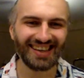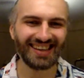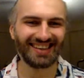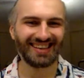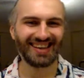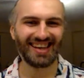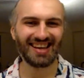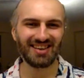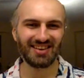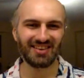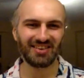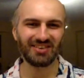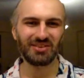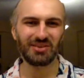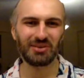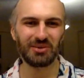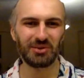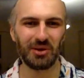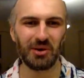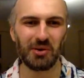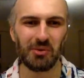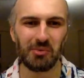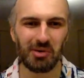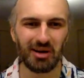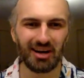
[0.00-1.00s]
Thank you
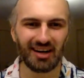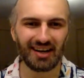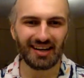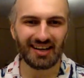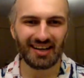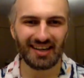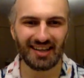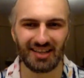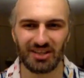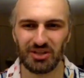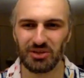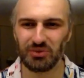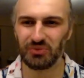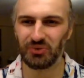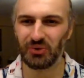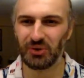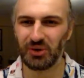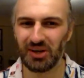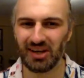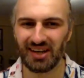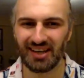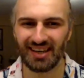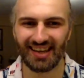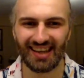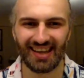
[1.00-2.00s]
so much for
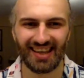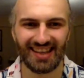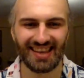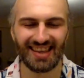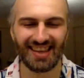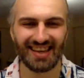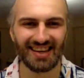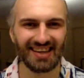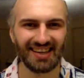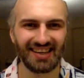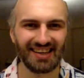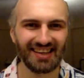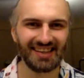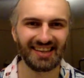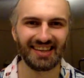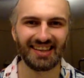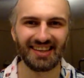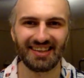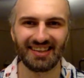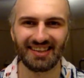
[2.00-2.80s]
attending this.